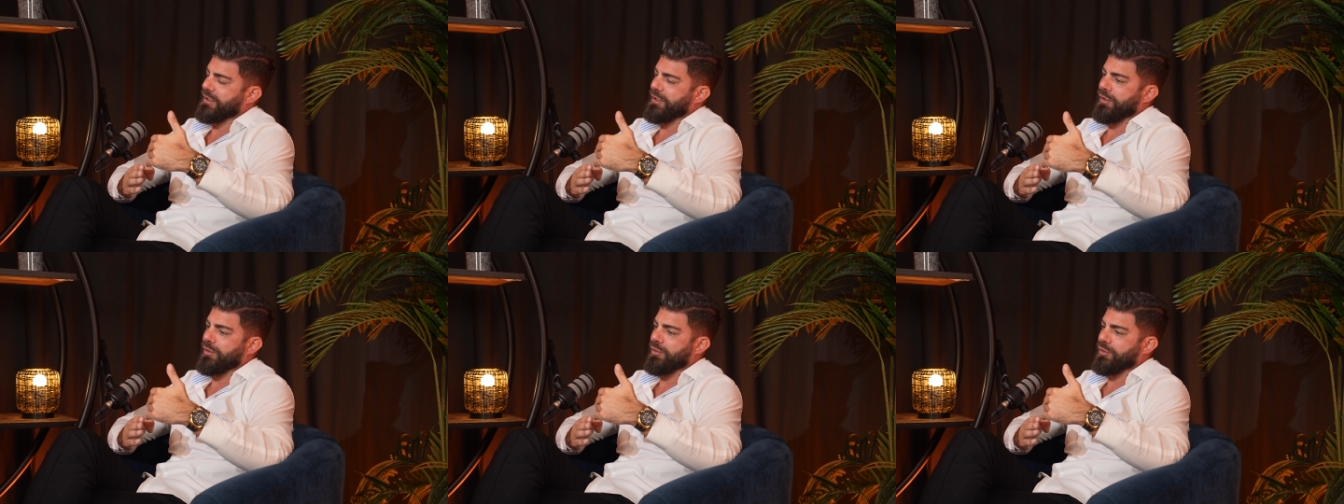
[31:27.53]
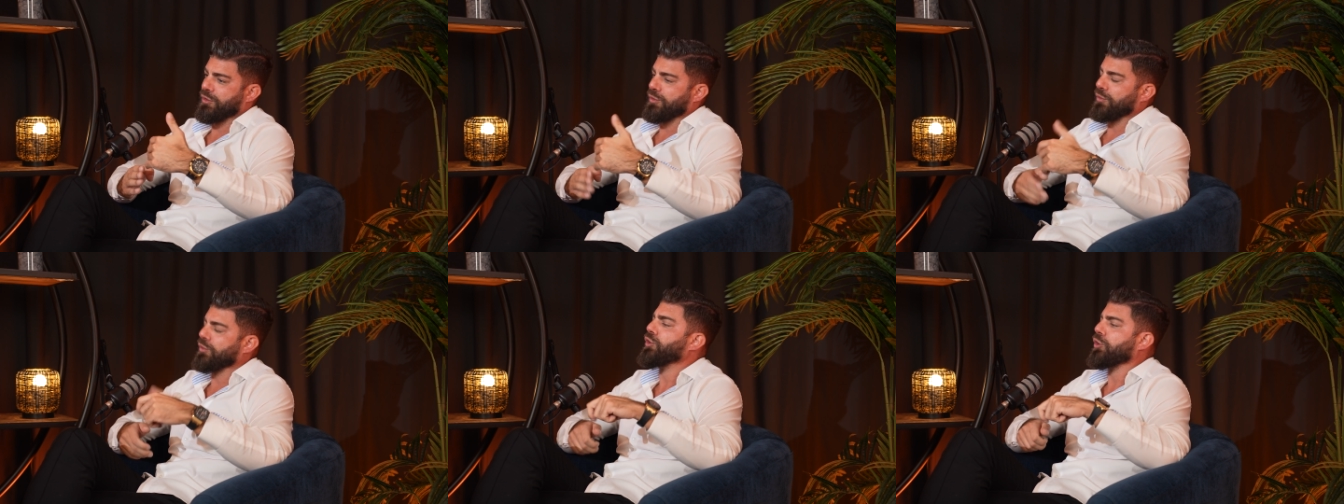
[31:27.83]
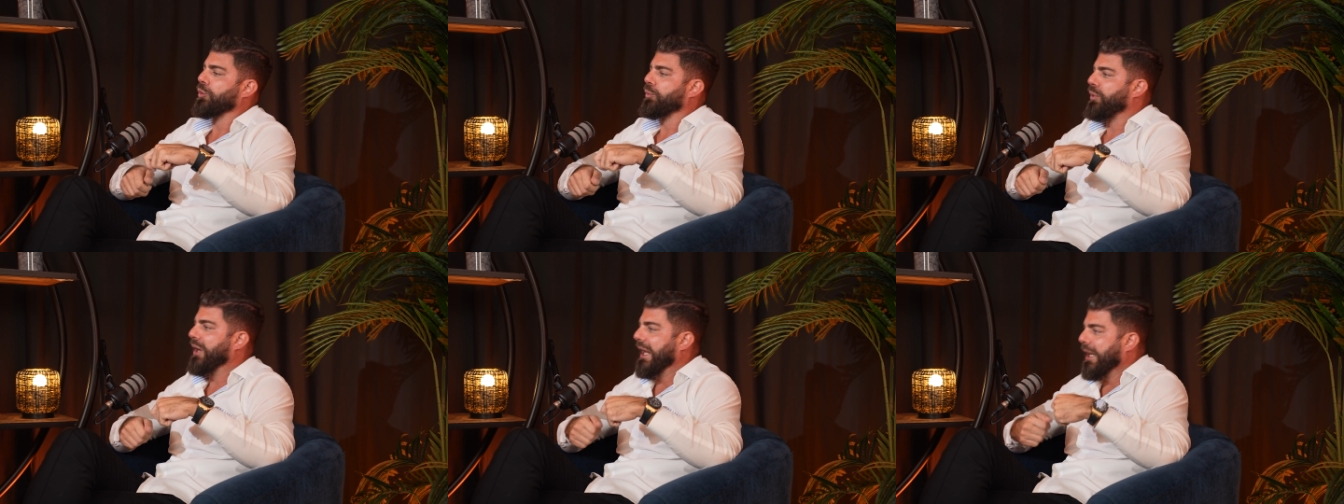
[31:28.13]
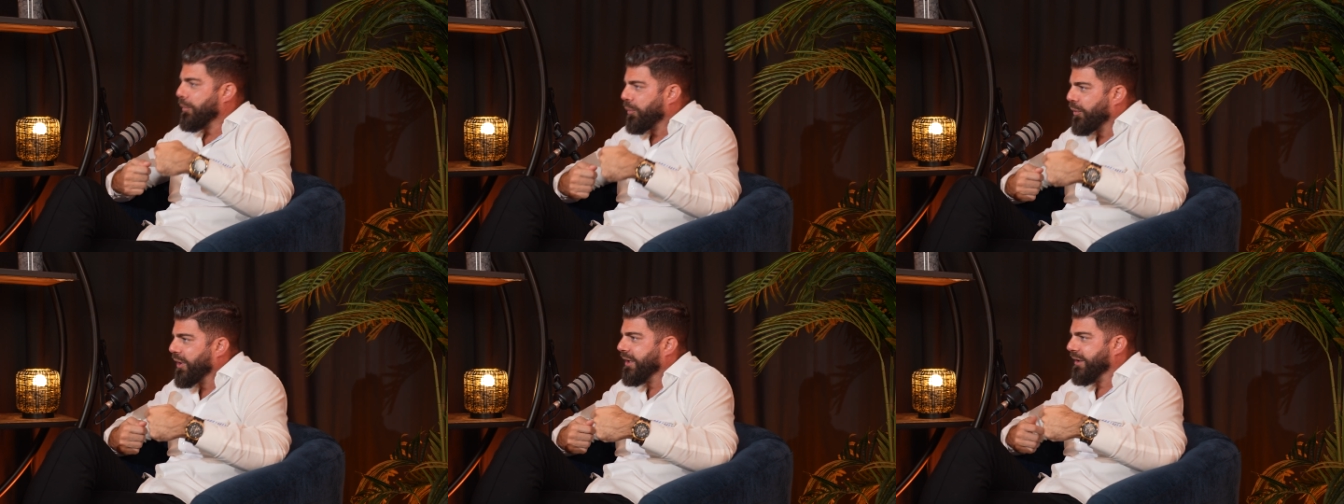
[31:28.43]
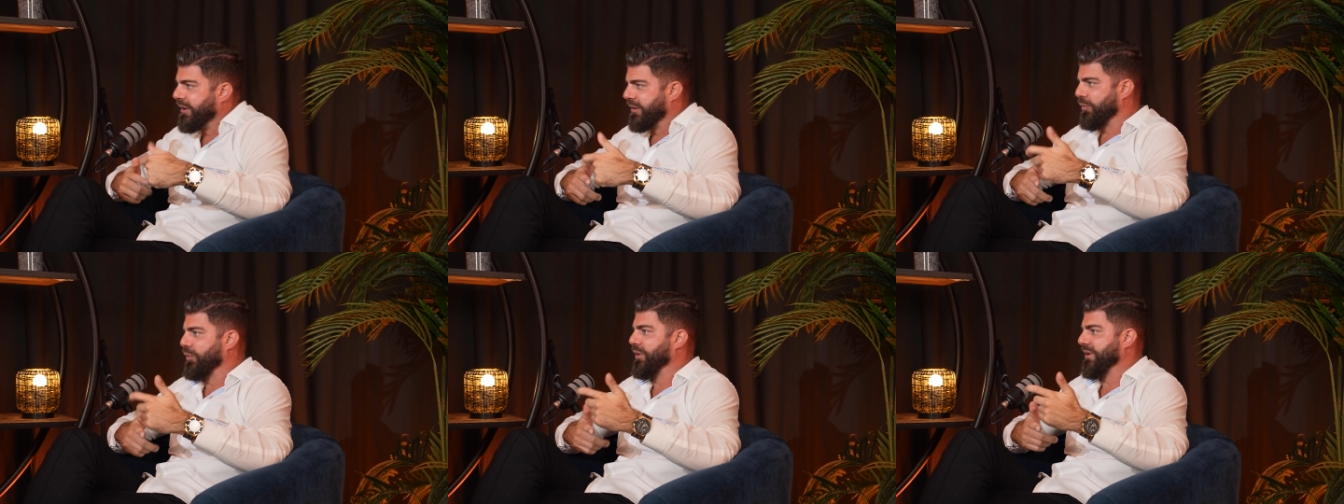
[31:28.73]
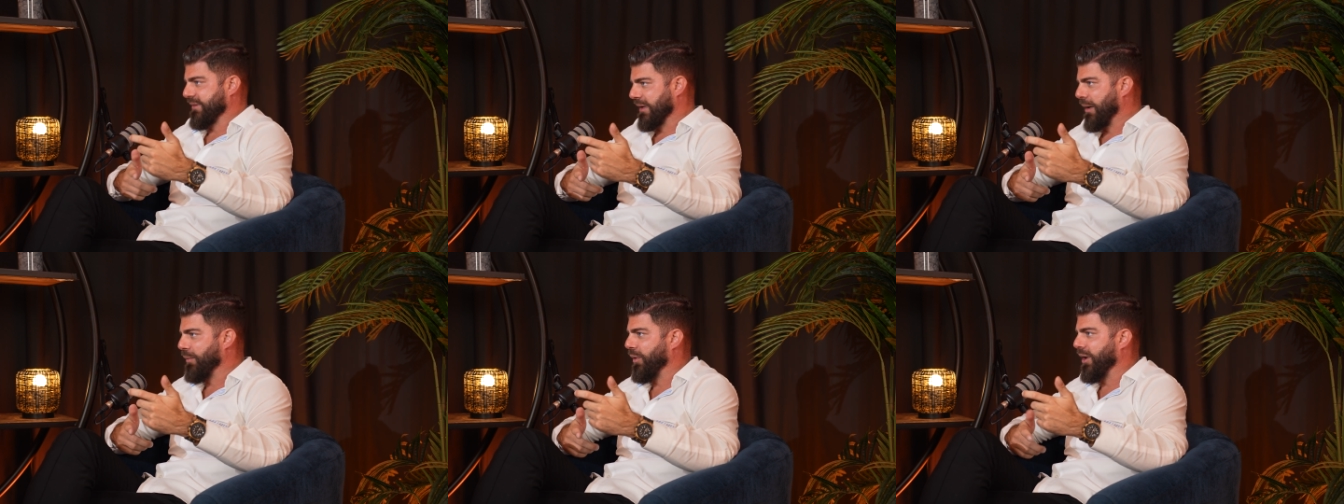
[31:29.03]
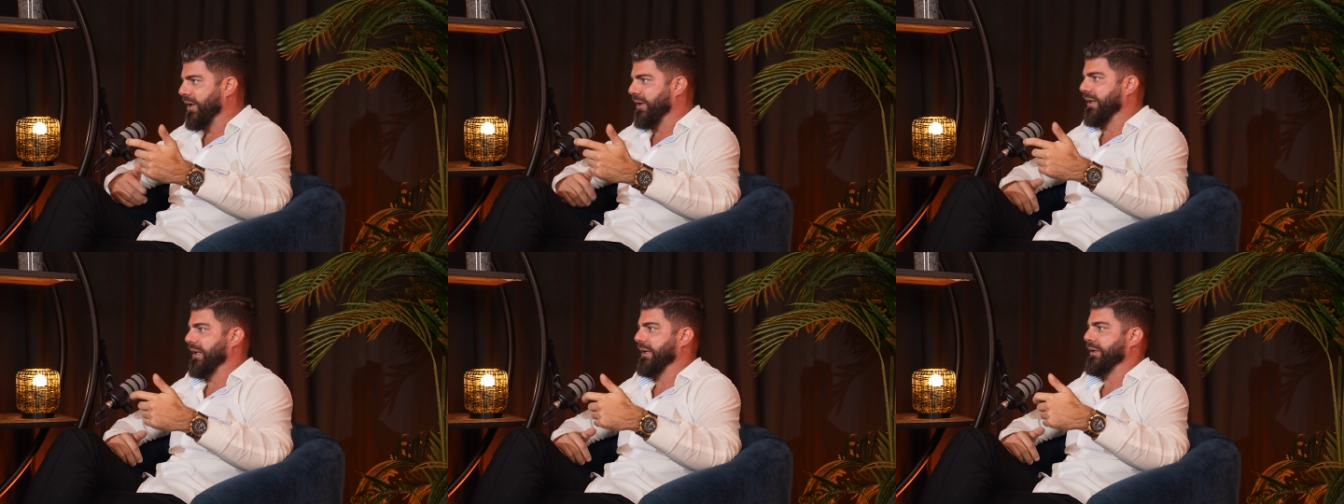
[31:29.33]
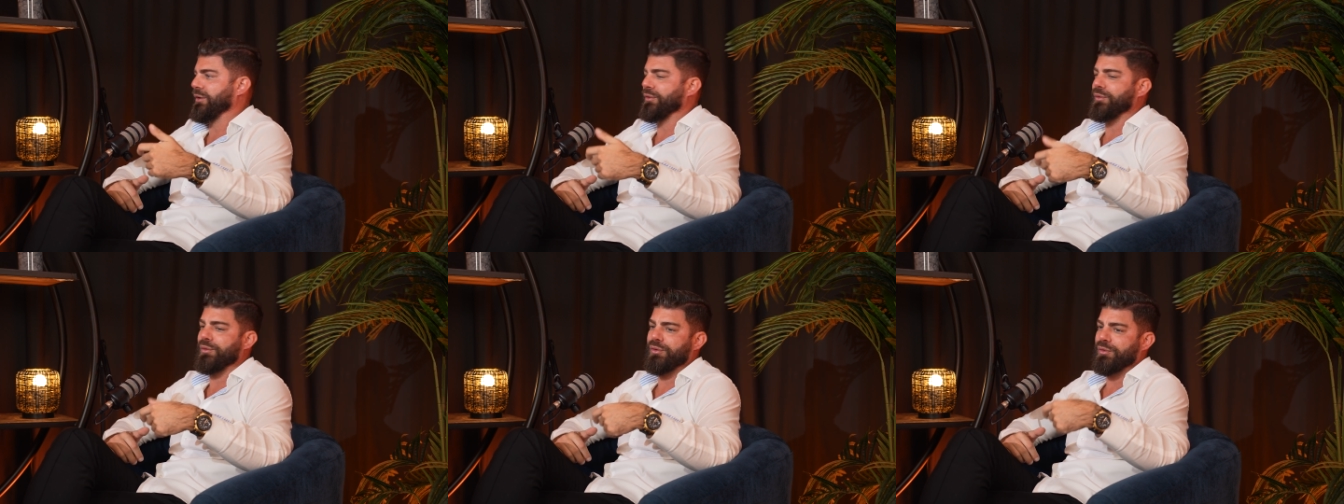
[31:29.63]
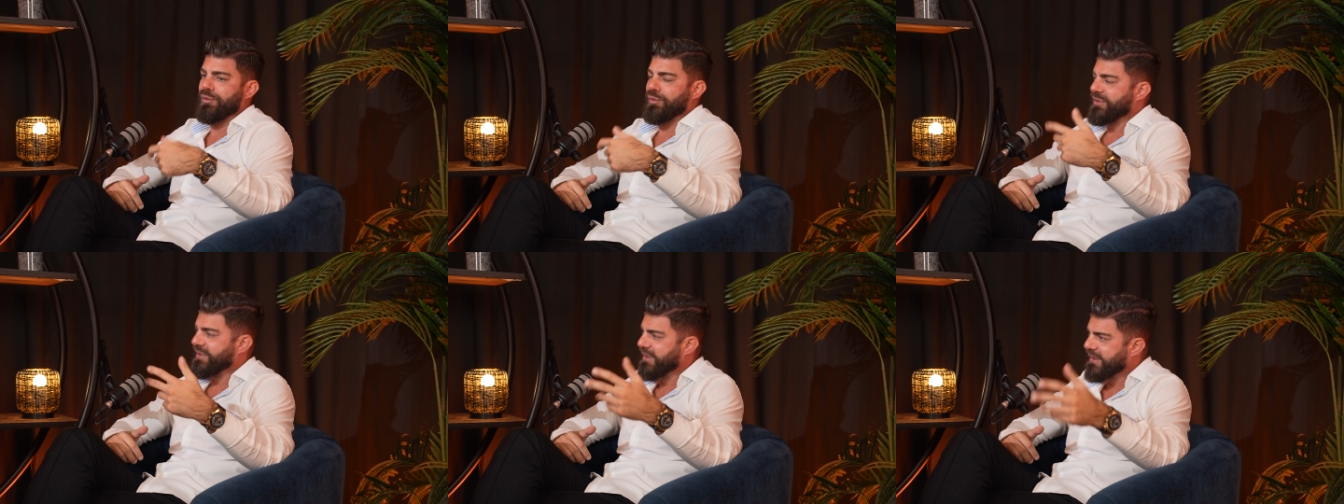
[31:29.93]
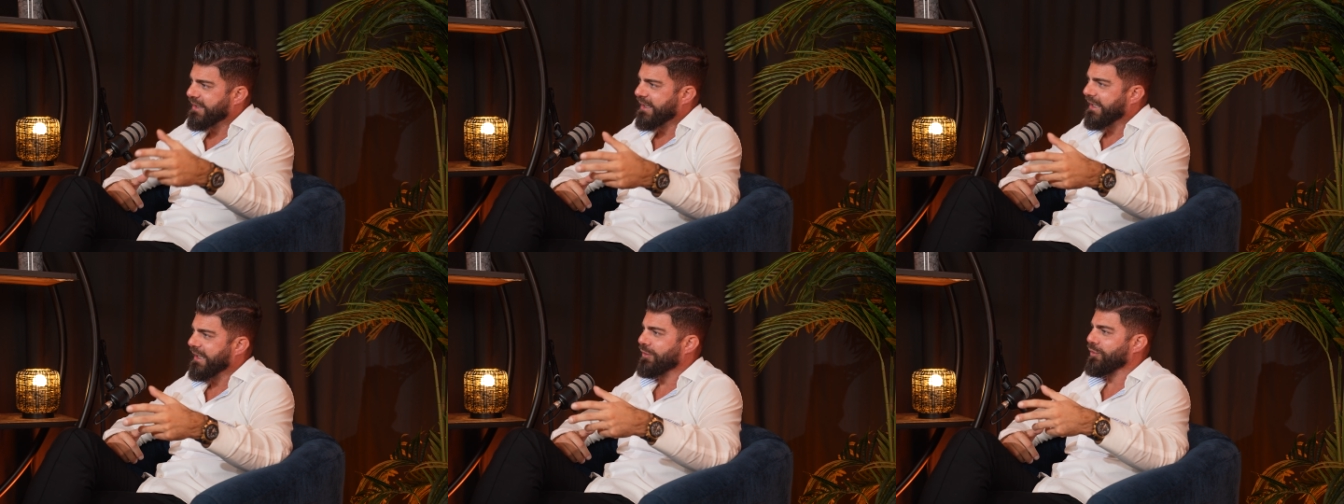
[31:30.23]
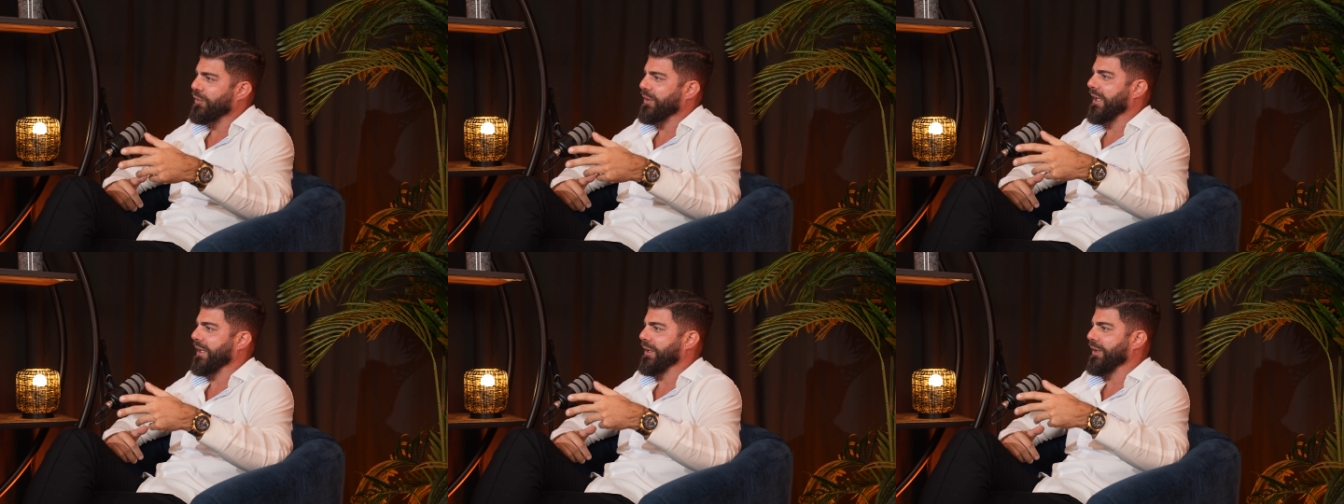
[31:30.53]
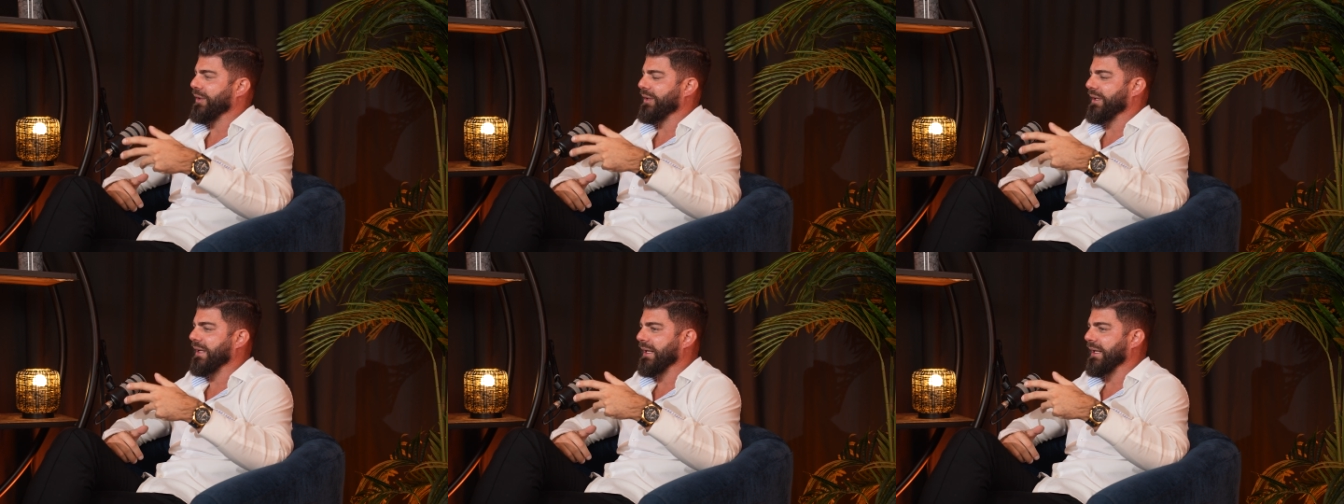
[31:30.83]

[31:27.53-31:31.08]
you break bread with someone and you sit and eat together,